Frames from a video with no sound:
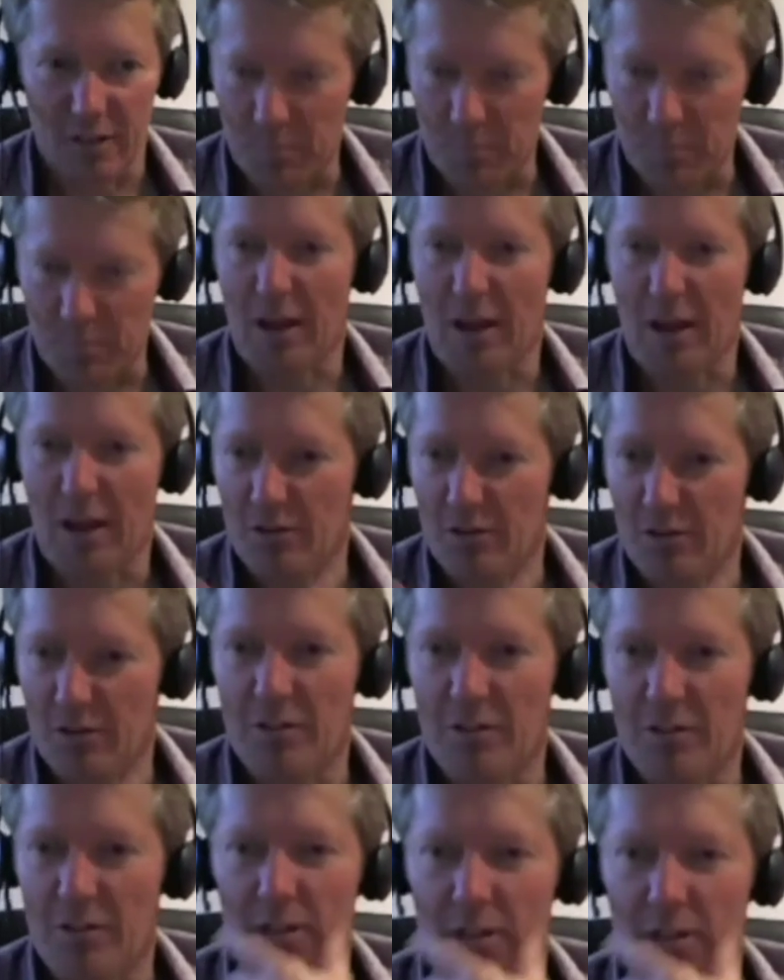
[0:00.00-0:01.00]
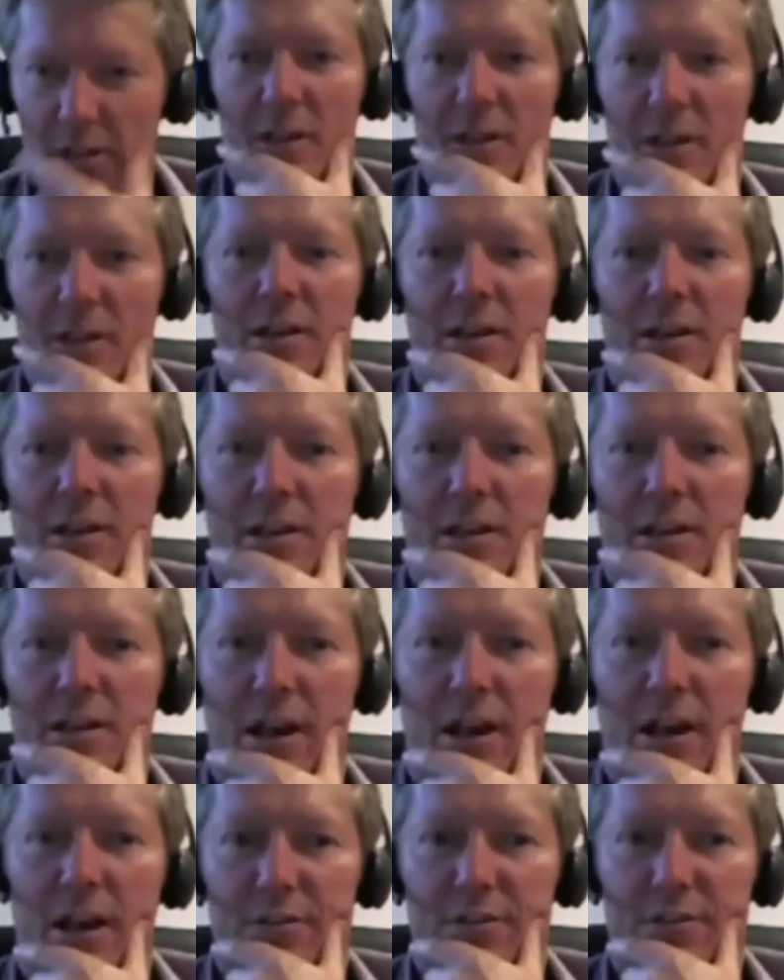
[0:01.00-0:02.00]
my own
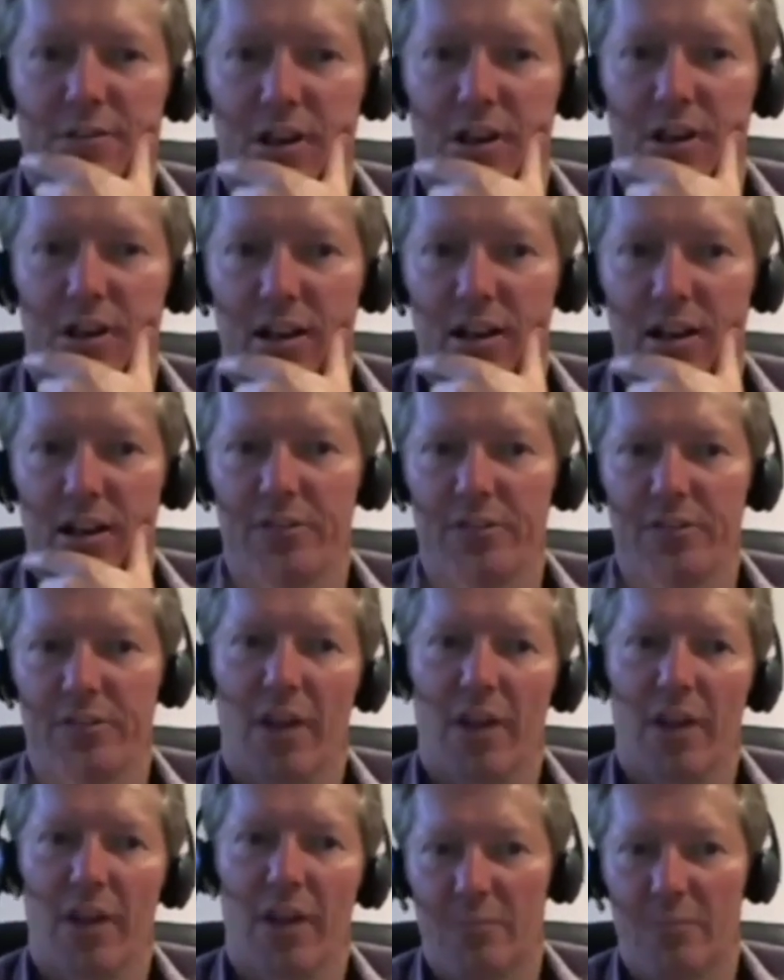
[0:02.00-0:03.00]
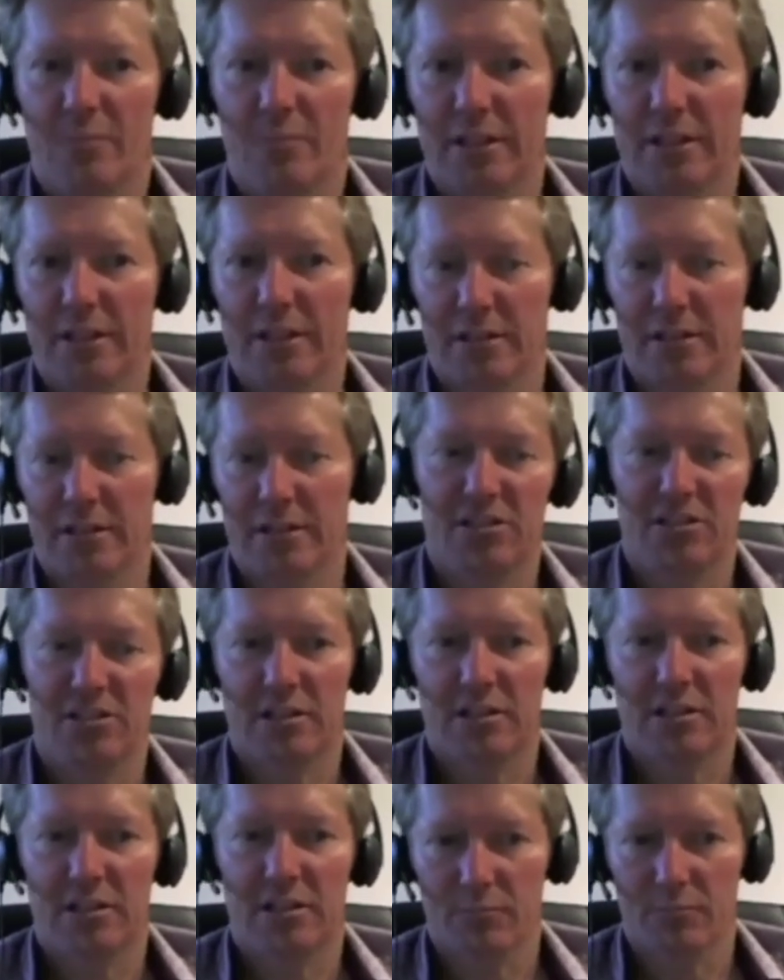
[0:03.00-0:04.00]
kind of style, even though I had been
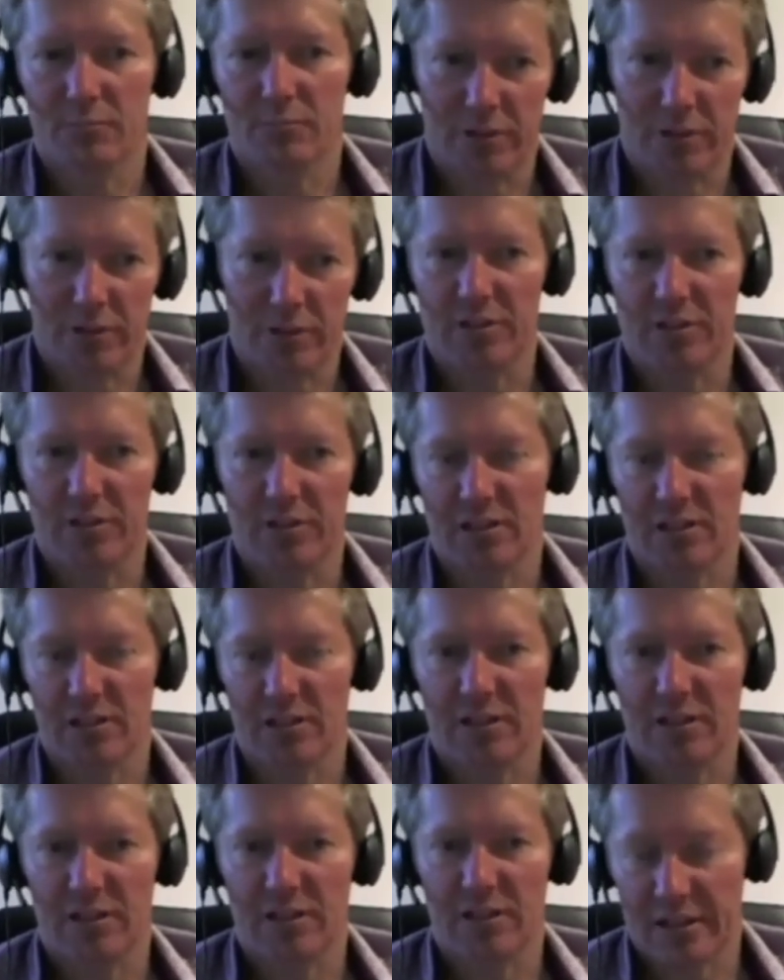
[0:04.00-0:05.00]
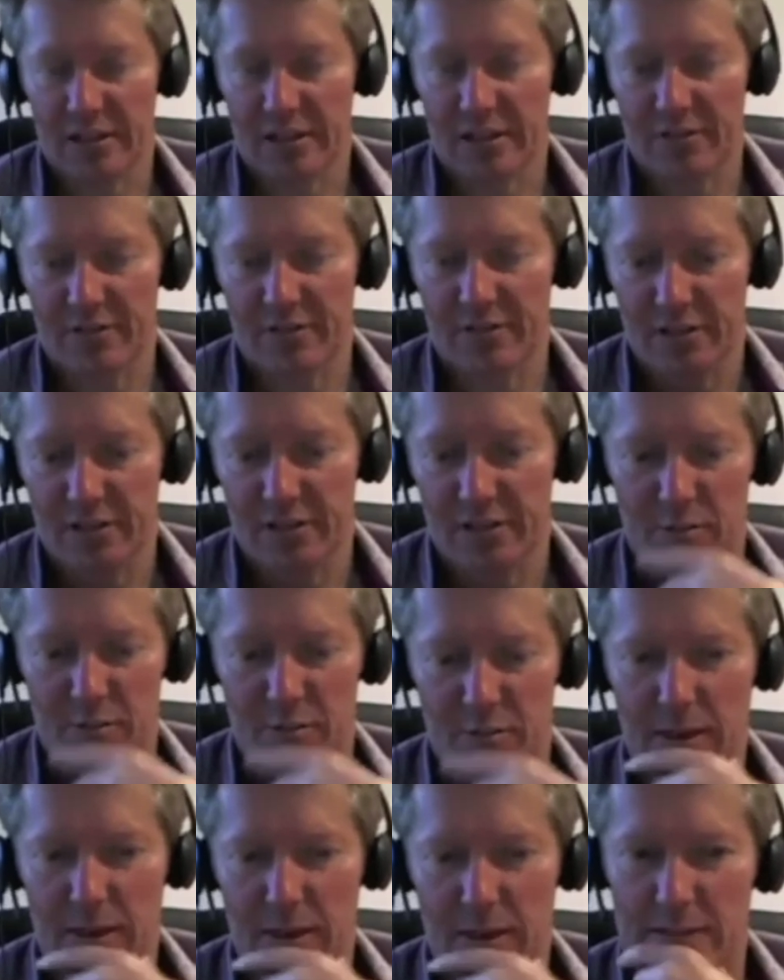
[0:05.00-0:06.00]
teaching previously to that in various
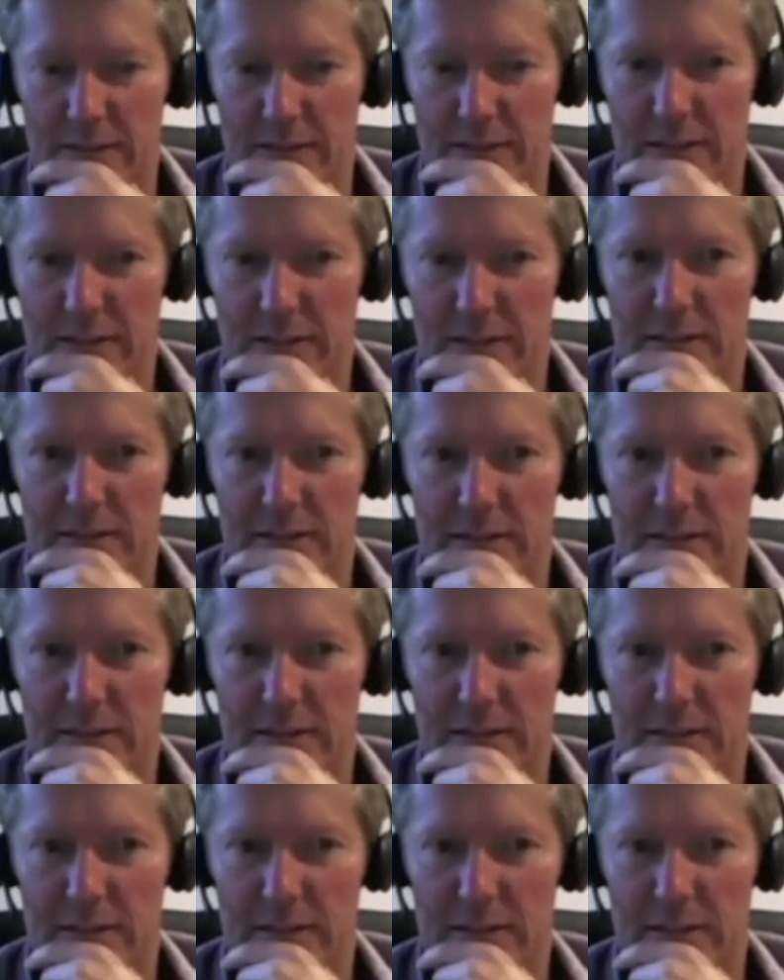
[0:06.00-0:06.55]
capacities.